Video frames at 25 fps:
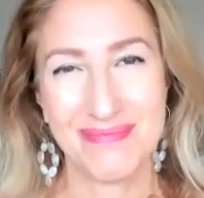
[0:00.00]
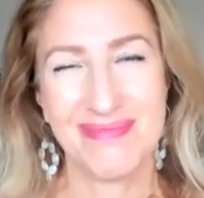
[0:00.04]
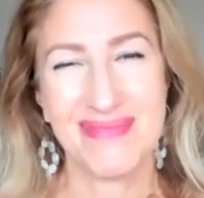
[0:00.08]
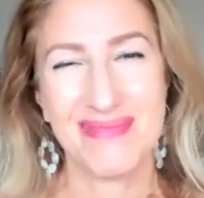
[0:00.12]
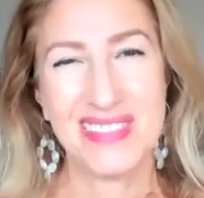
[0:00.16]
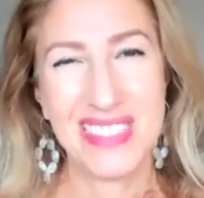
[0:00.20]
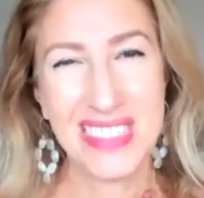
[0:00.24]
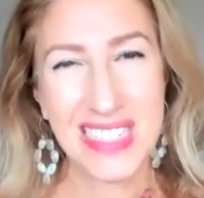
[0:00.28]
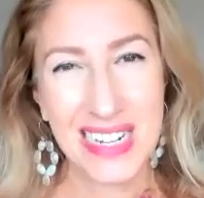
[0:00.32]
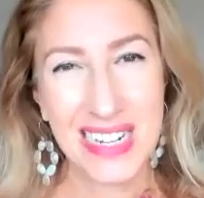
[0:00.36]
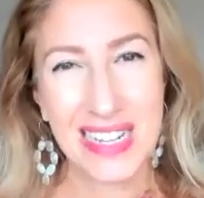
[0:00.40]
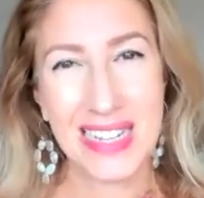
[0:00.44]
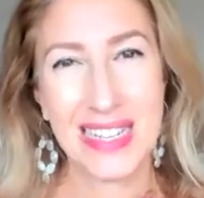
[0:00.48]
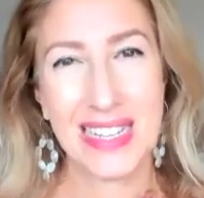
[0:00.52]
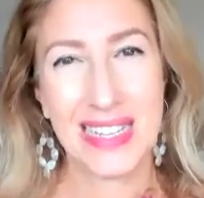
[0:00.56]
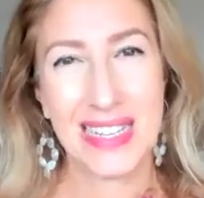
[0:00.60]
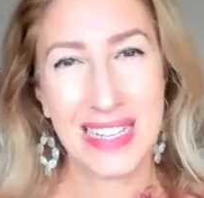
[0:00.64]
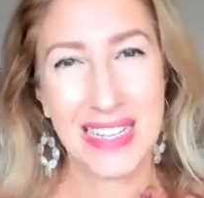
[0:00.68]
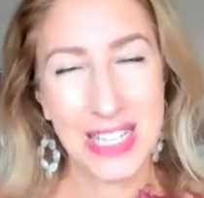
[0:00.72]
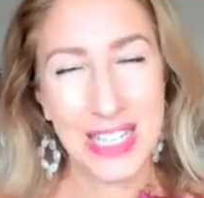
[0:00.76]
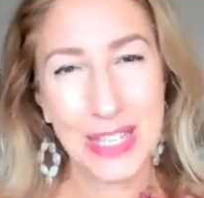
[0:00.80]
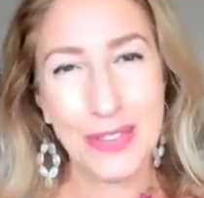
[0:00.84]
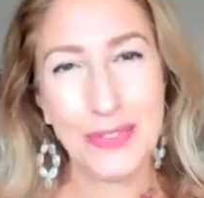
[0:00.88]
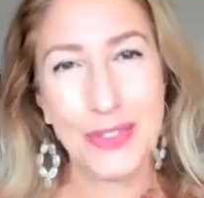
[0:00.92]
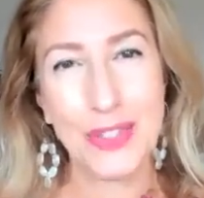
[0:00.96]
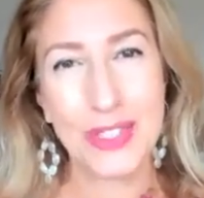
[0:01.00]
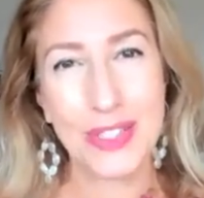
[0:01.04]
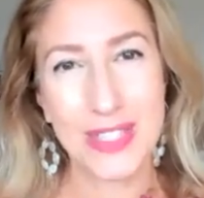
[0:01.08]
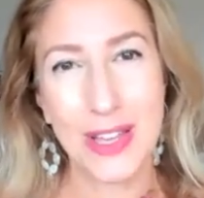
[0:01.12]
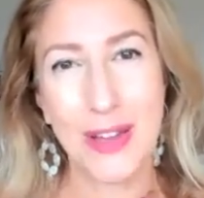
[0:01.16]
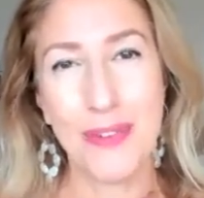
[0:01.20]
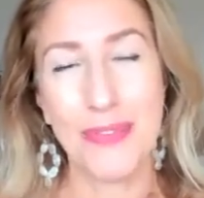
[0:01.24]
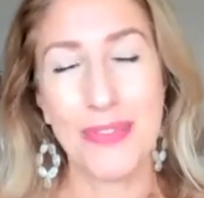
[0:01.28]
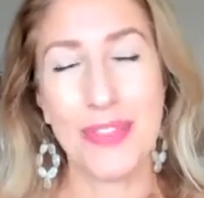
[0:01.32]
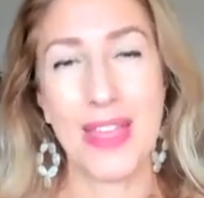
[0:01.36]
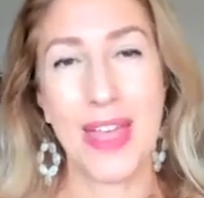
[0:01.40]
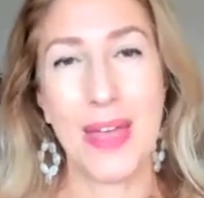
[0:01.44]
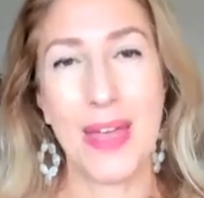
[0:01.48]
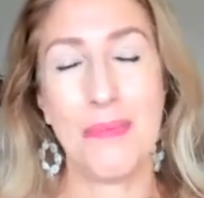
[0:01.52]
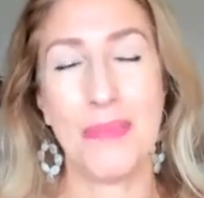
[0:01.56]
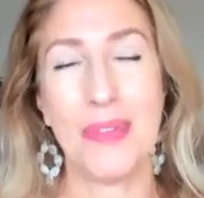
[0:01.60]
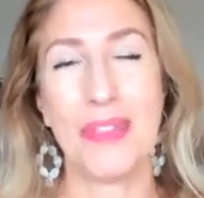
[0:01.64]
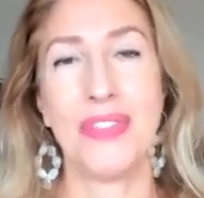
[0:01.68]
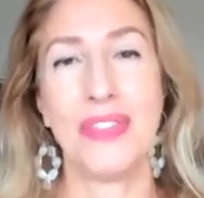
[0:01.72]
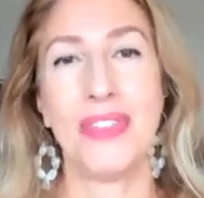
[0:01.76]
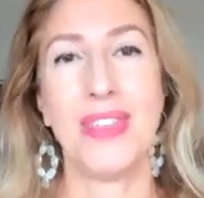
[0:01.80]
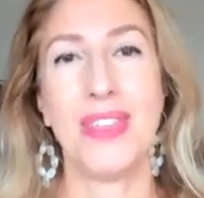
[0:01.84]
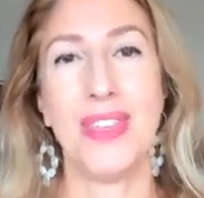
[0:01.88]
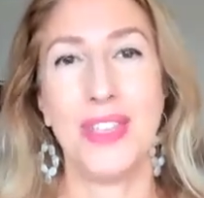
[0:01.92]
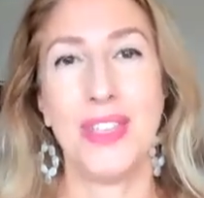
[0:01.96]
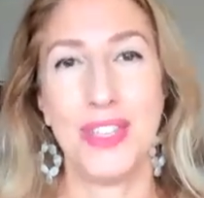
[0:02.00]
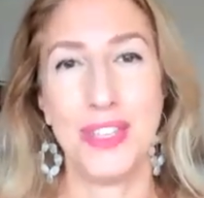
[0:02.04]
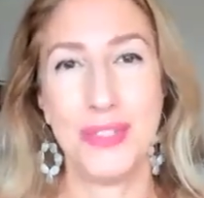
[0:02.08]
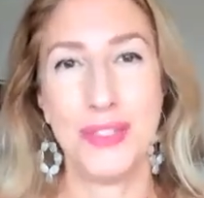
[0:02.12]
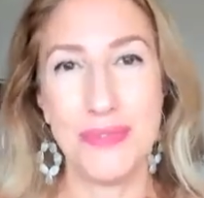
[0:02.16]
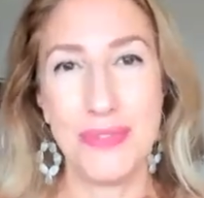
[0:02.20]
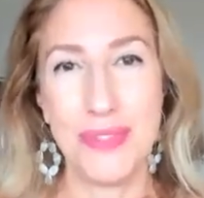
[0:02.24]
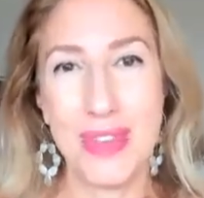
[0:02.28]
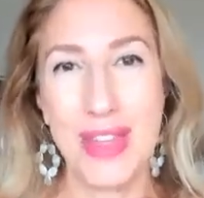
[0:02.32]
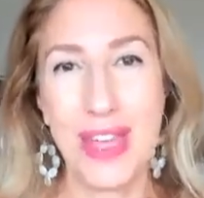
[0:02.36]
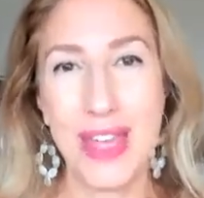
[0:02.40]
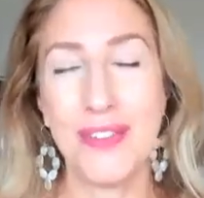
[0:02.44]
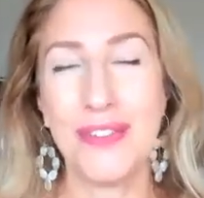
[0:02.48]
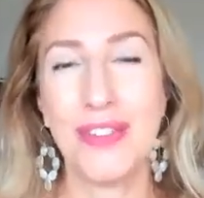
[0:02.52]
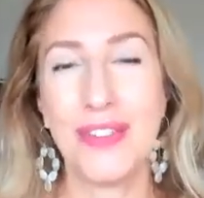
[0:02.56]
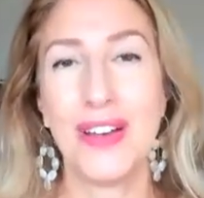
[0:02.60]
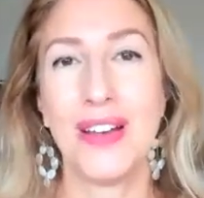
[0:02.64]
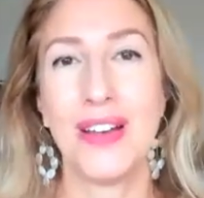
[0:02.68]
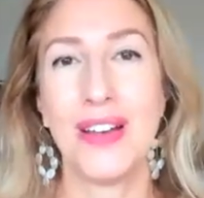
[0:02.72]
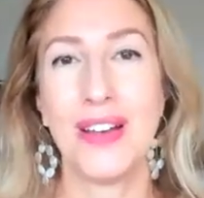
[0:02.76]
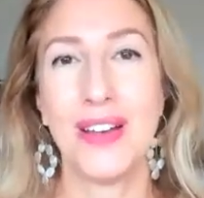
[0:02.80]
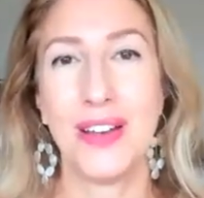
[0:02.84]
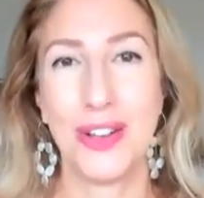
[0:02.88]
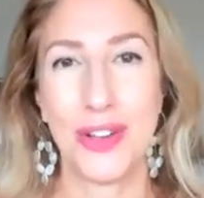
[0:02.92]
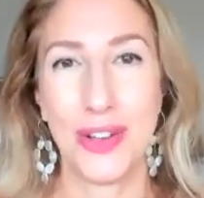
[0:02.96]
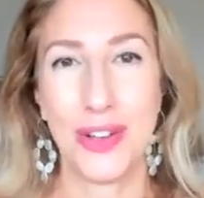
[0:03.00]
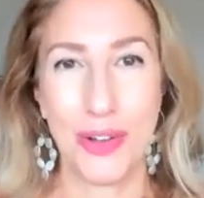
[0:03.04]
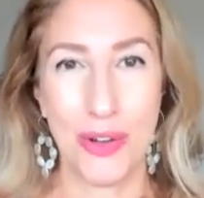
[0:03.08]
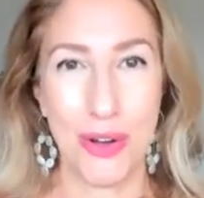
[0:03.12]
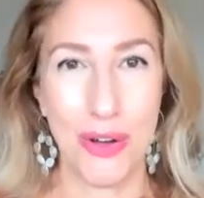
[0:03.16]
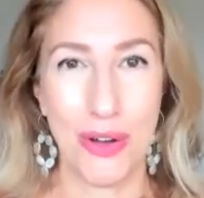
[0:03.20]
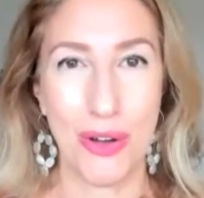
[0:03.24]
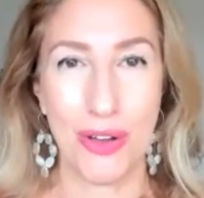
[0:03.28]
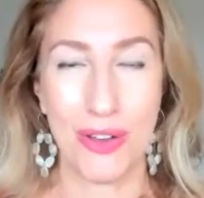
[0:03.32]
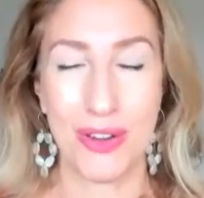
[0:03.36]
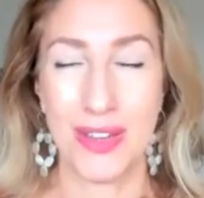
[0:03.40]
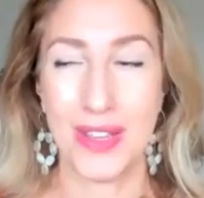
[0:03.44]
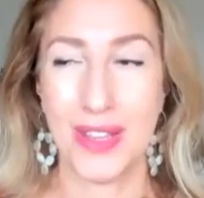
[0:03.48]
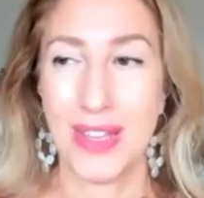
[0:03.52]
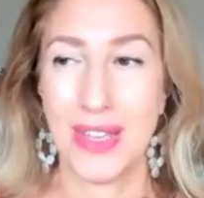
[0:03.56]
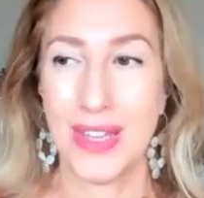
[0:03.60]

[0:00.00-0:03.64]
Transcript: Really, give yourself the empathy you never got.